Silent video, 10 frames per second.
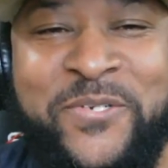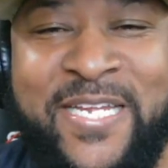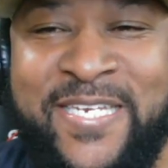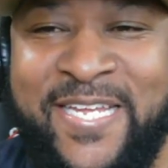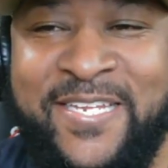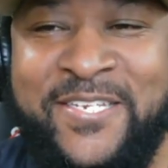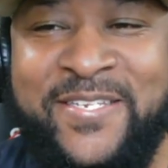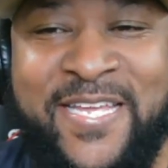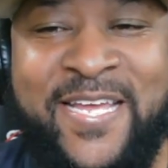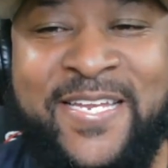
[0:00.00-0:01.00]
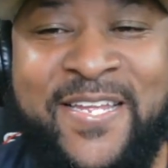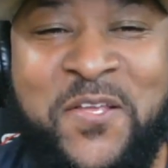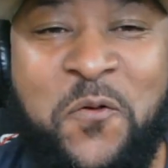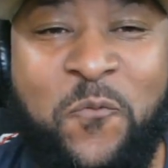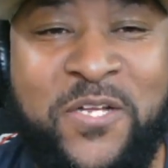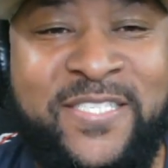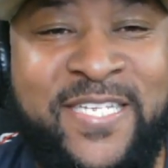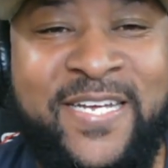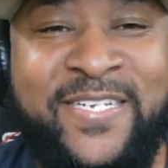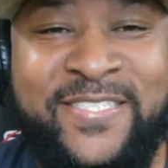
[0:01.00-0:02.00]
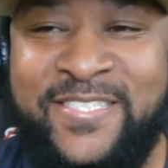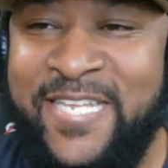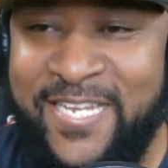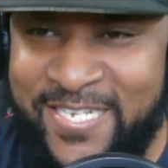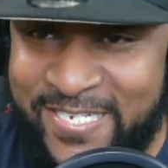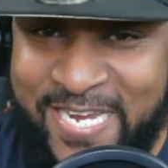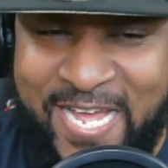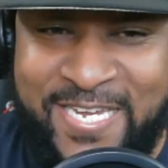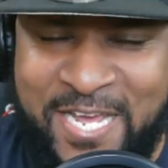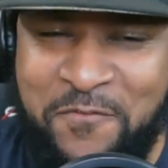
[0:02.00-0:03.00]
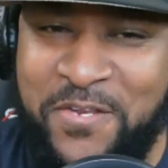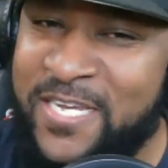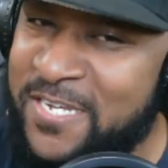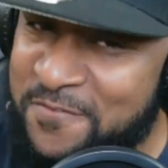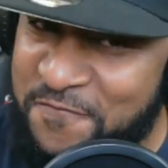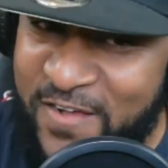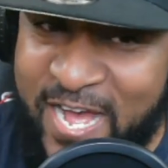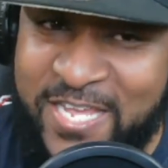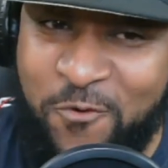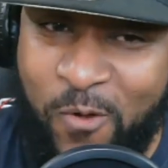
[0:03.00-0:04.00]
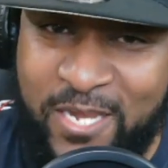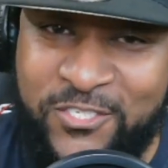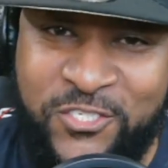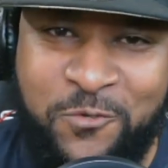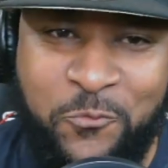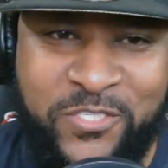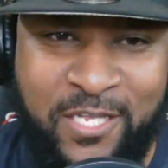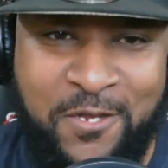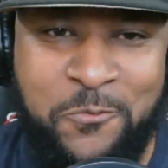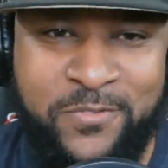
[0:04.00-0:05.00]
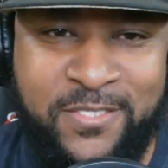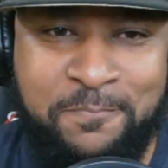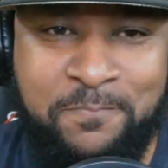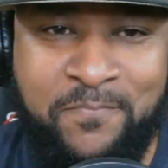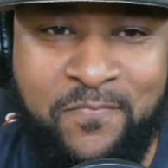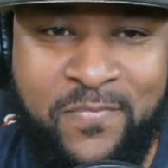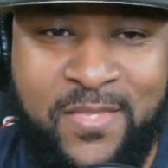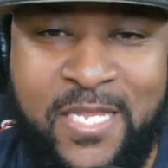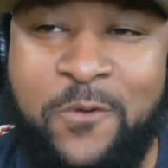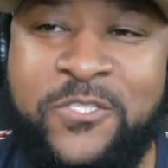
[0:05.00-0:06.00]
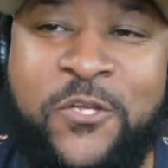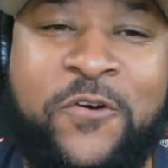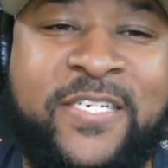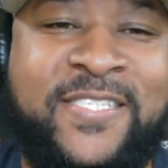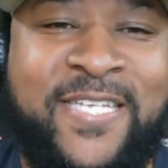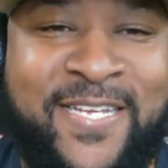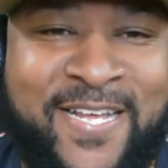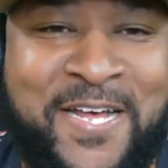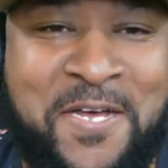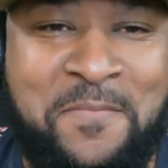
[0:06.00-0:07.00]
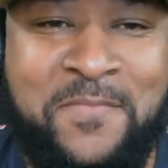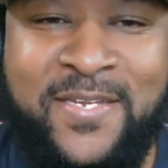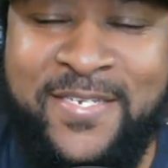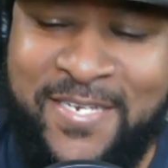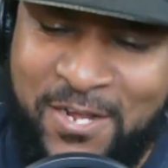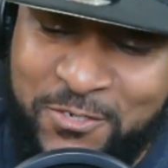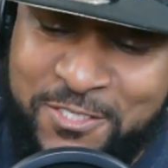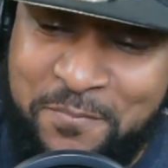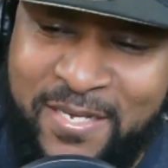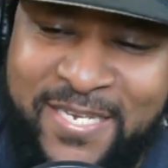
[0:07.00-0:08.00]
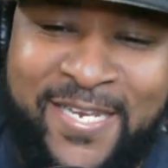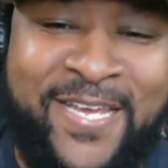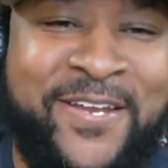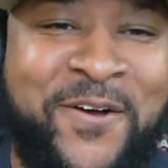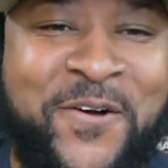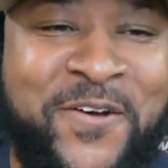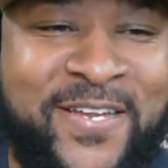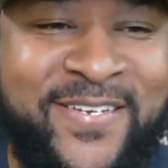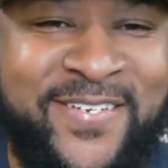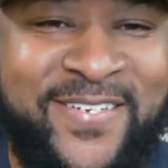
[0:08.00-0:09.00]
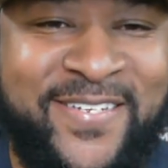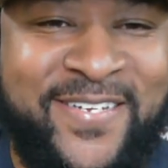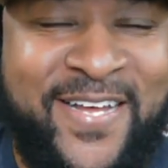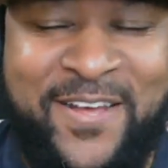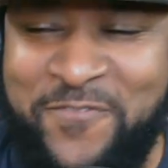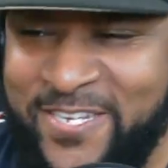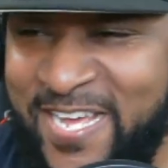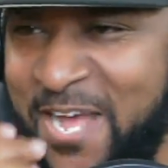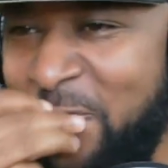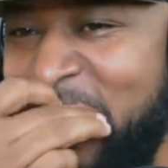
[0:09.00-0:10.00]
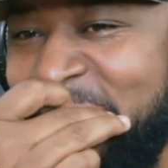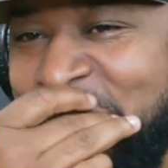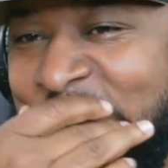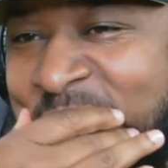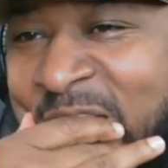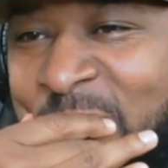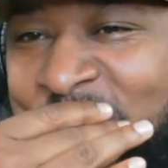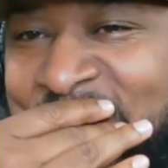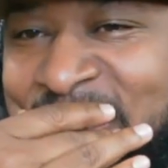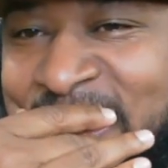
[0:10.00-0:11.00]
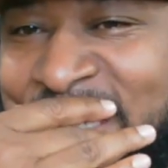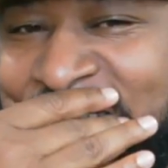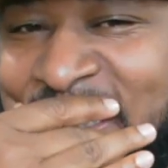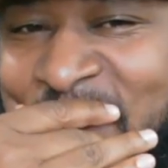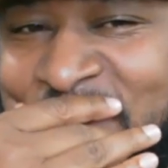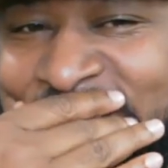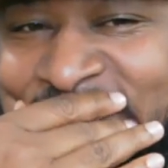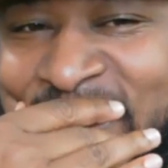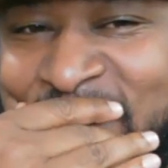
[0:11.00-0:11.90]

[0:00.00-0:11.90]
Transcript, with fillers: that they that once they un, they could not never they couldn't fire while the ship was cloaked. That was during the sitcom. Then ultimately later on, I forgot what movie that was. I think that was